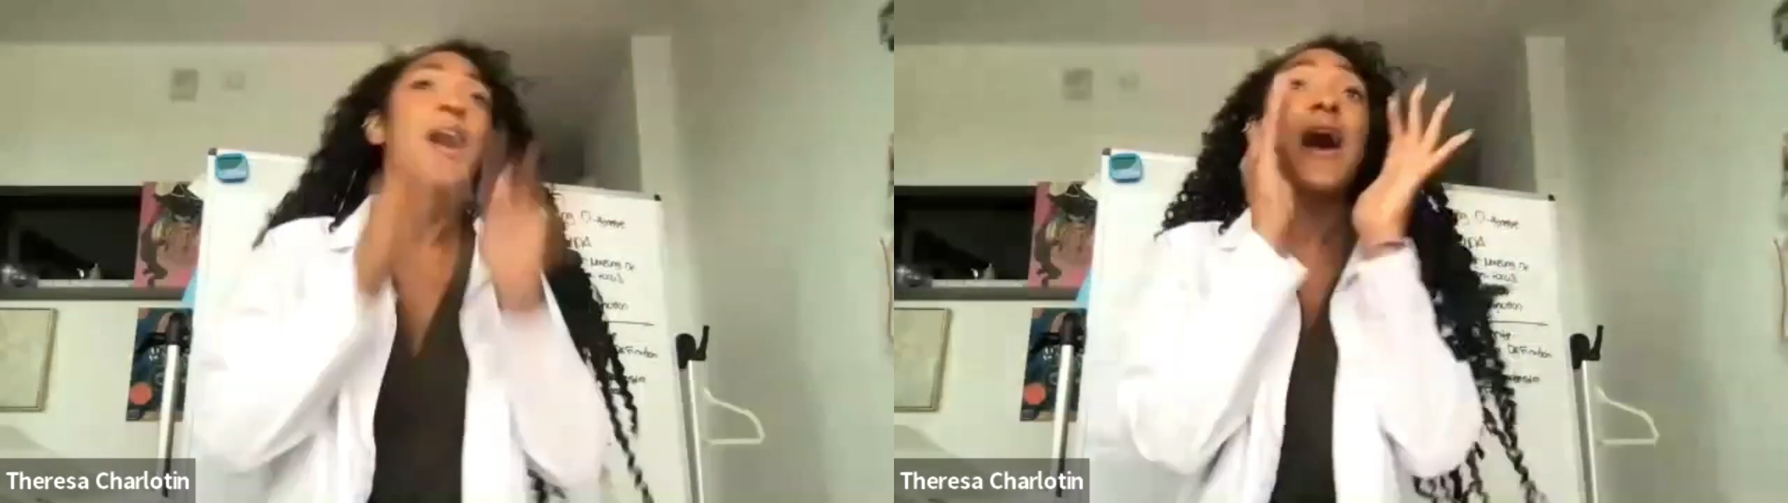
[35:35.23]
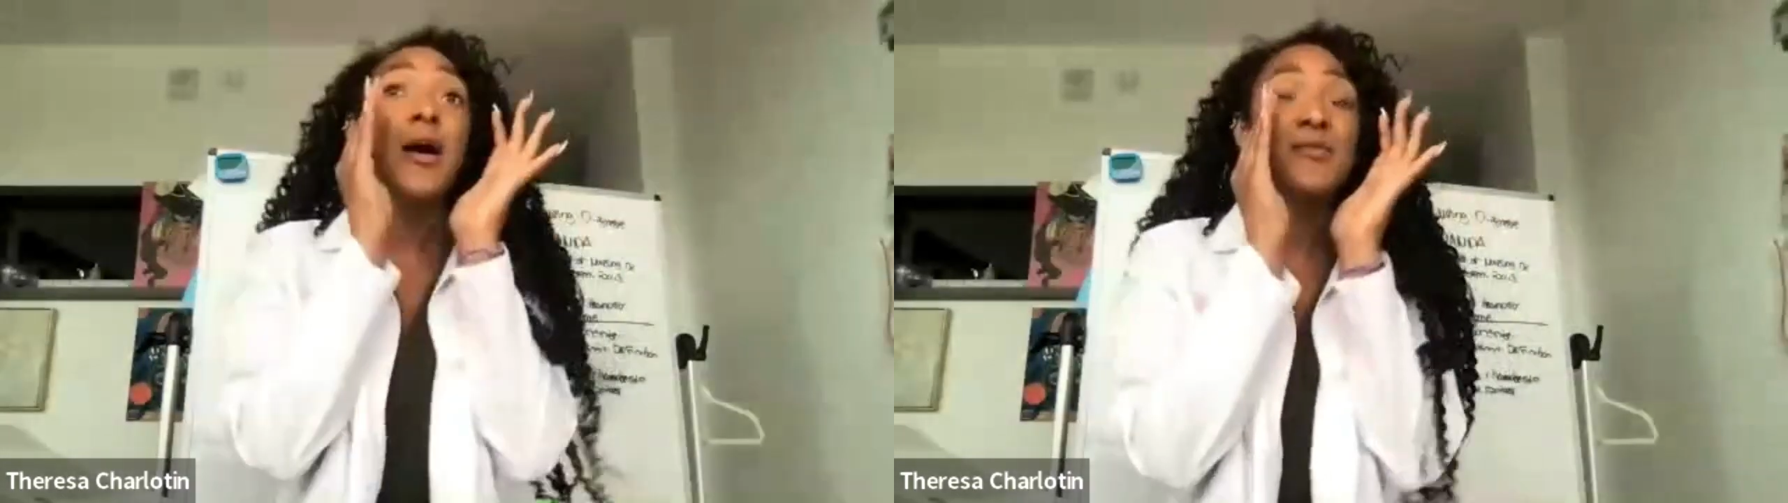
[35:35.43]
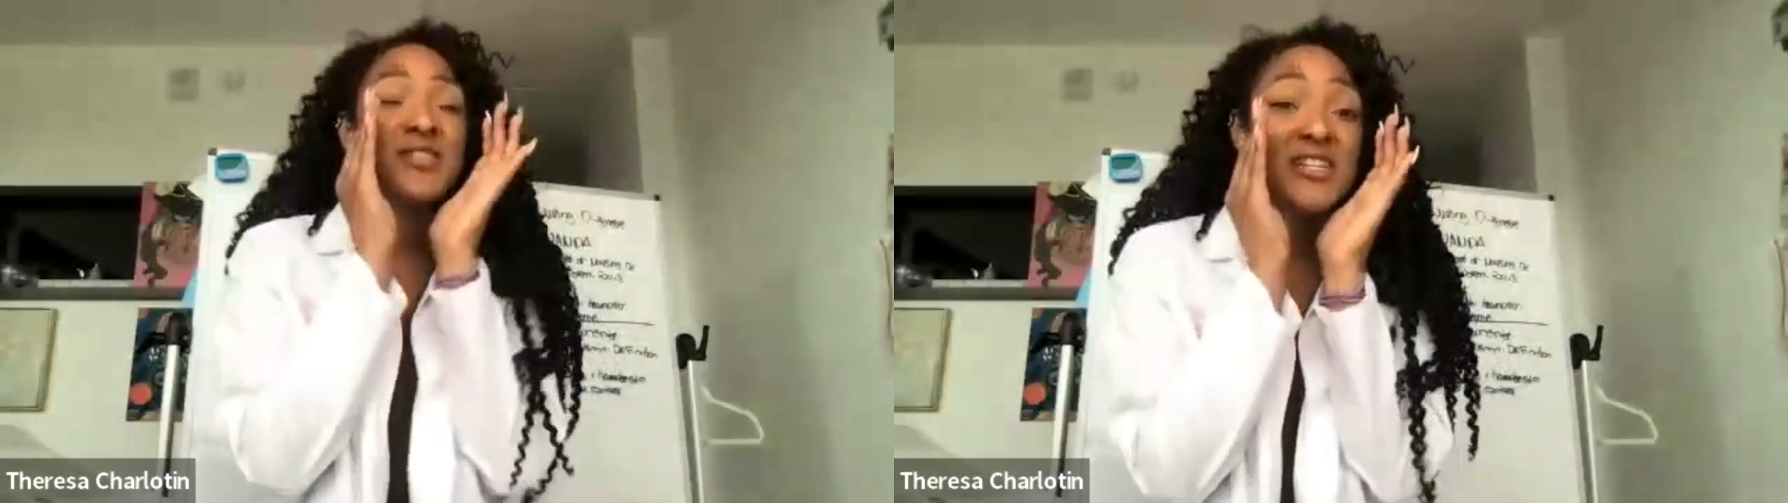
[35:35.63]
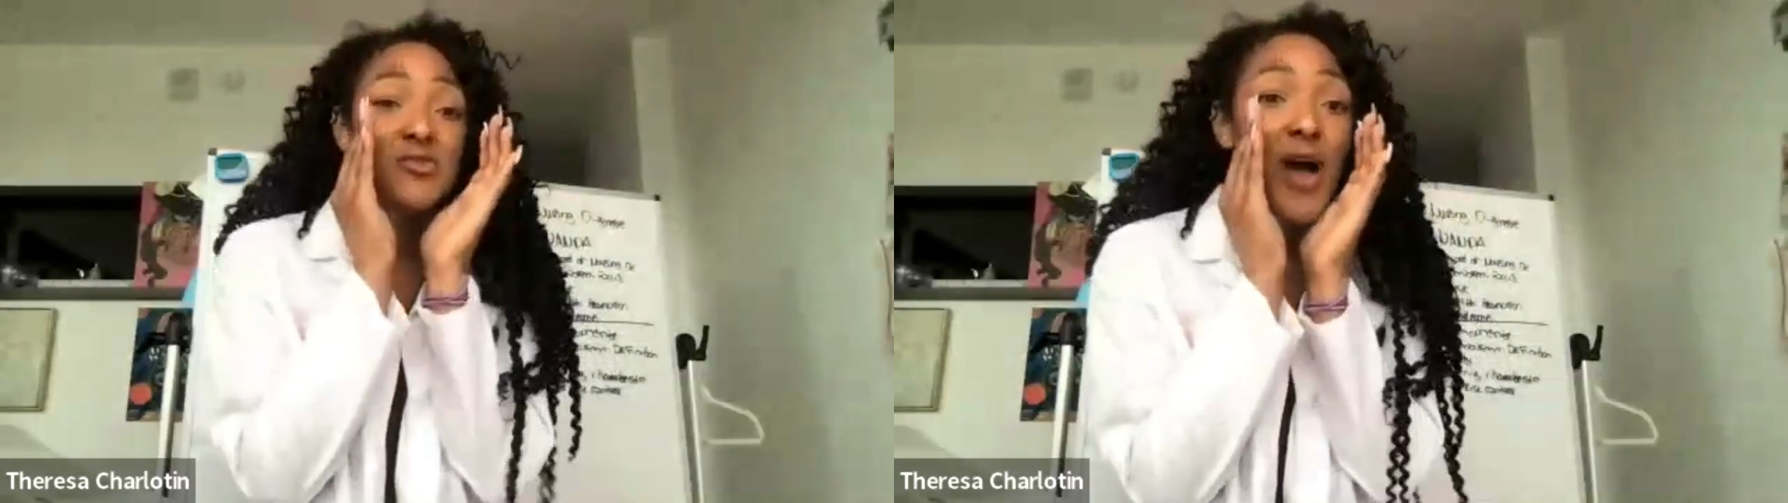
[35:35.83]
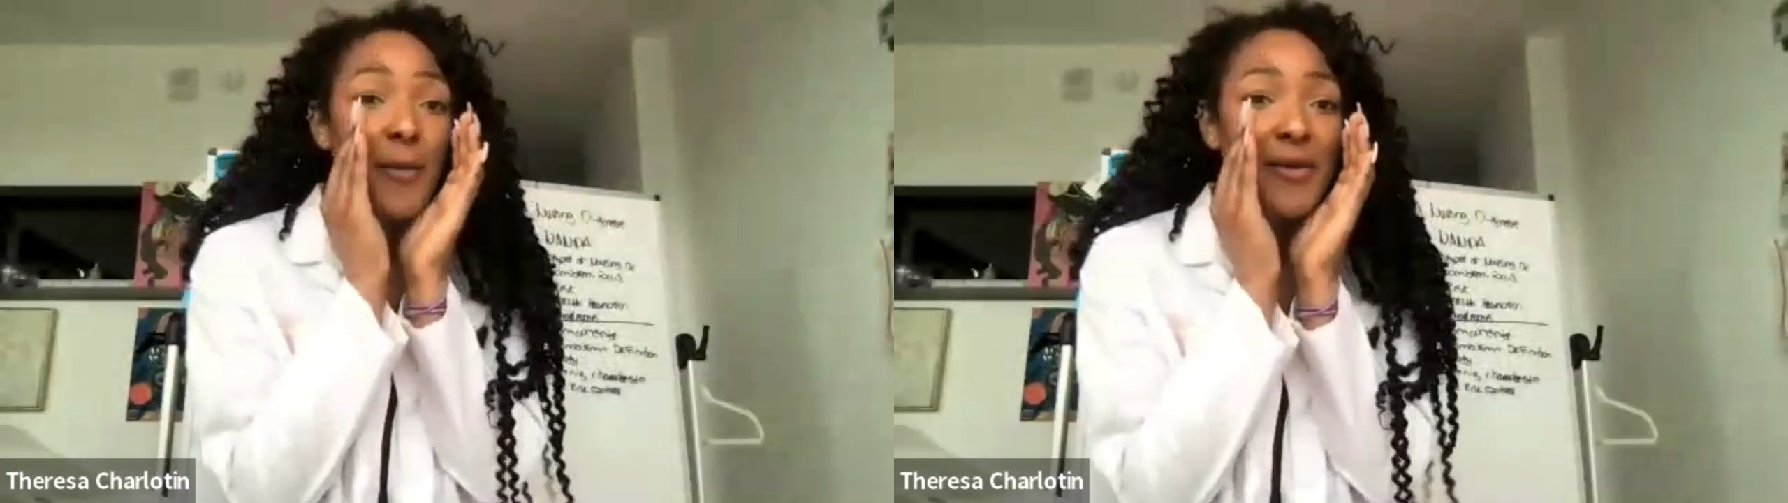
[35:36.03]
help,
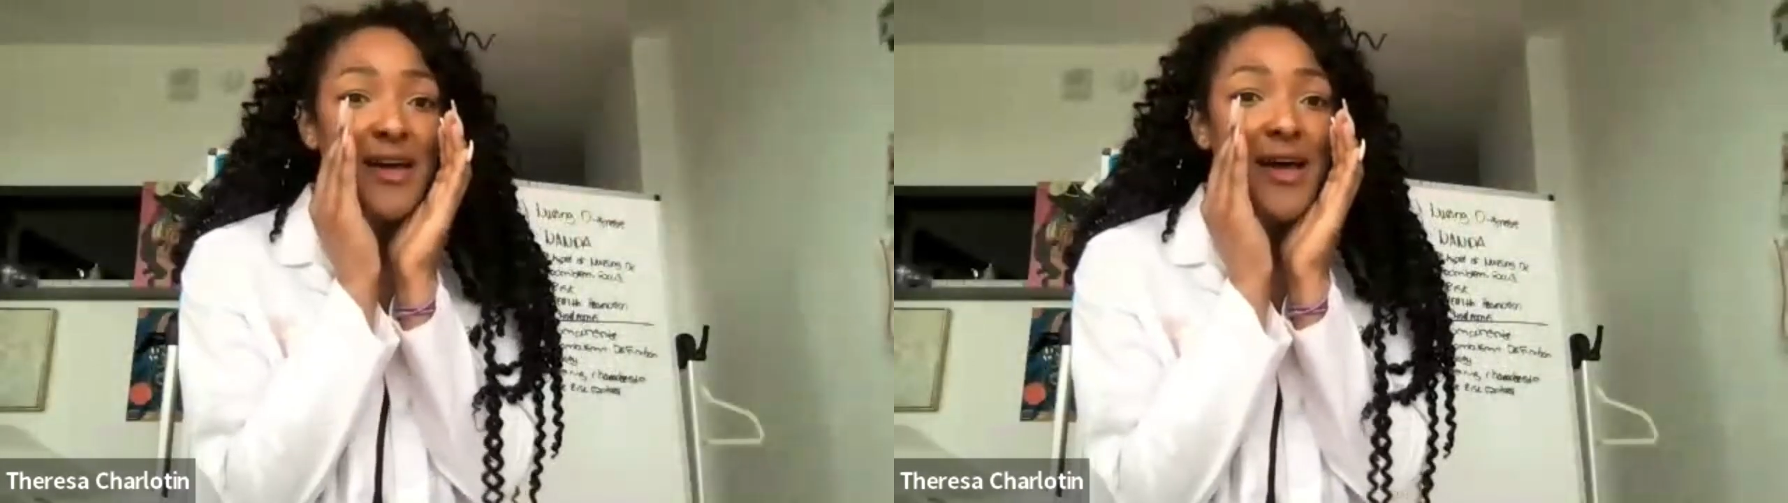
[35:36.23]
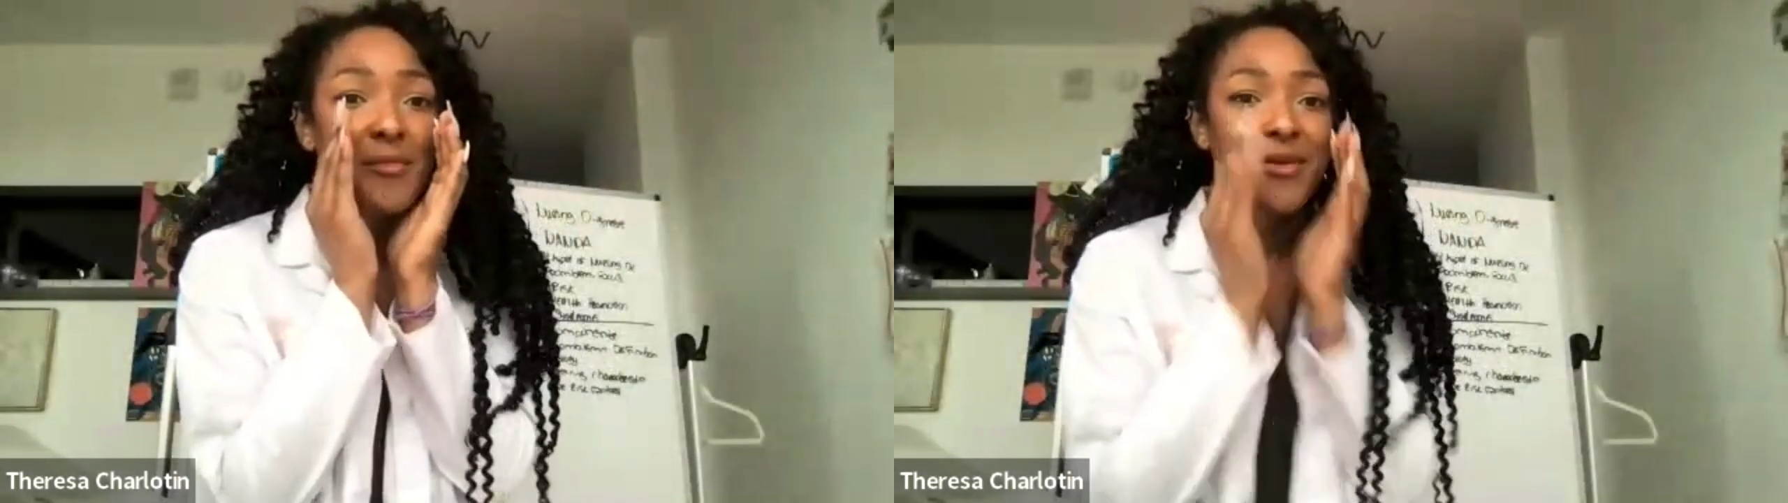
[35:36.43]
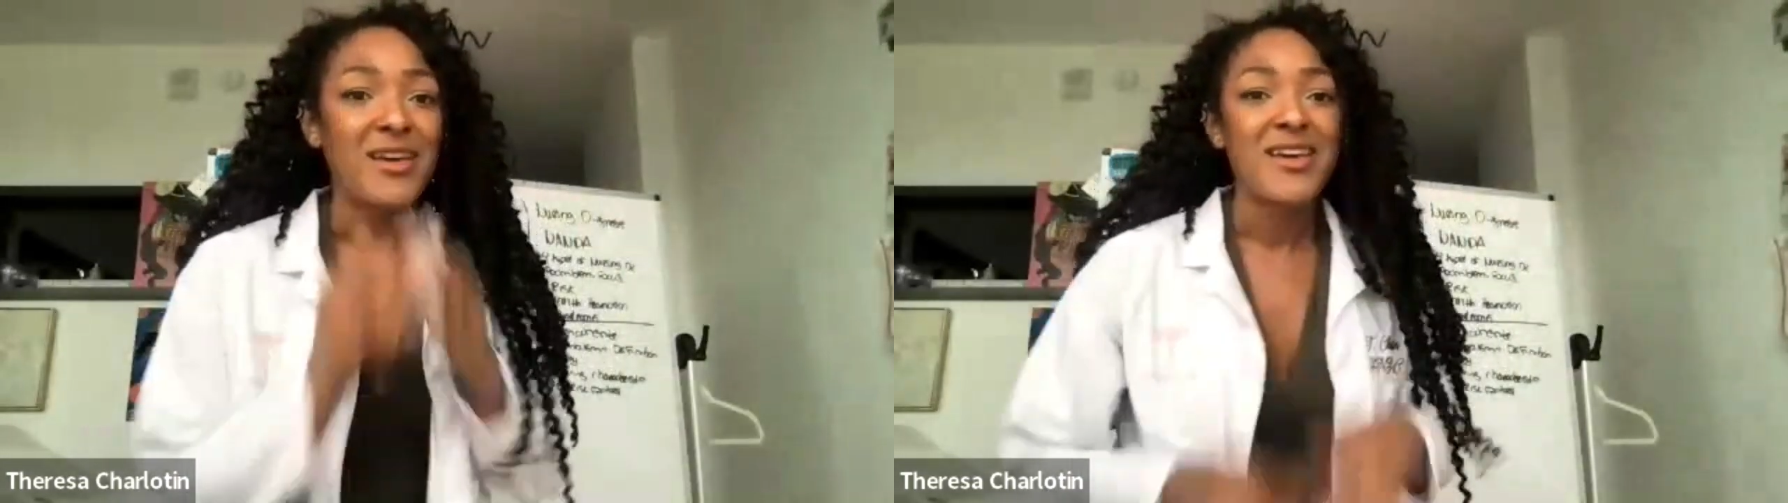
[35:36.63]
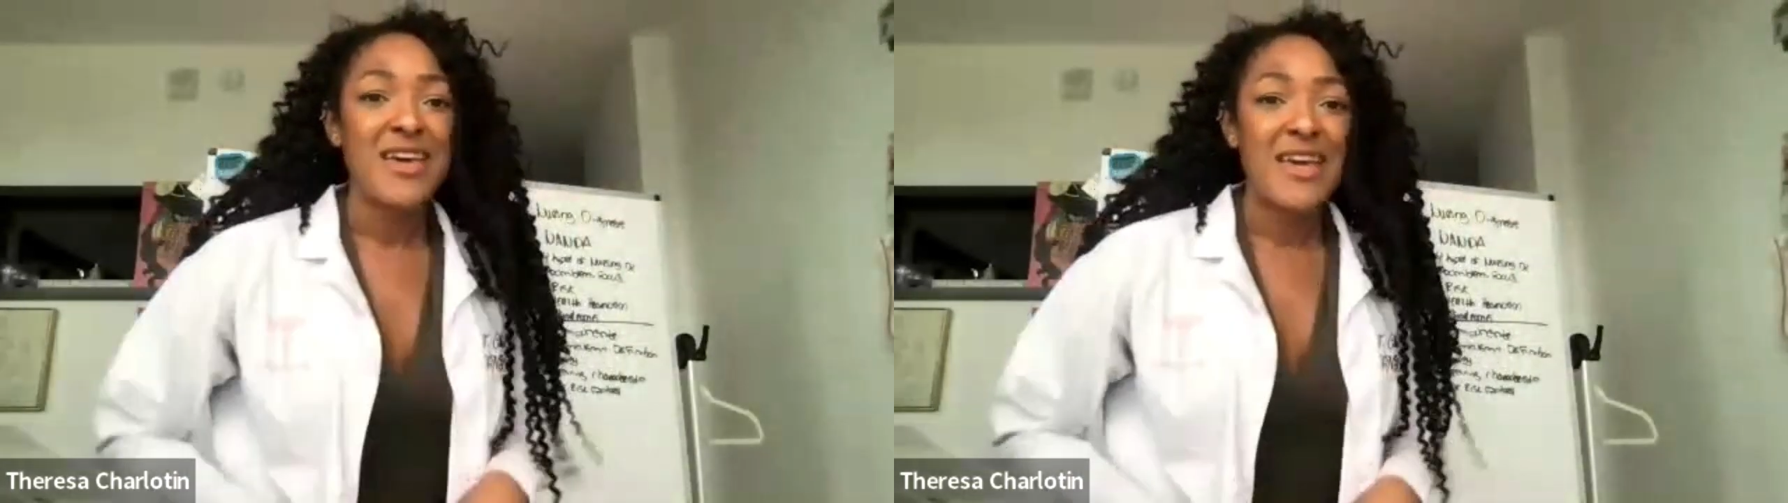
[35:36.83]
she's robbing them.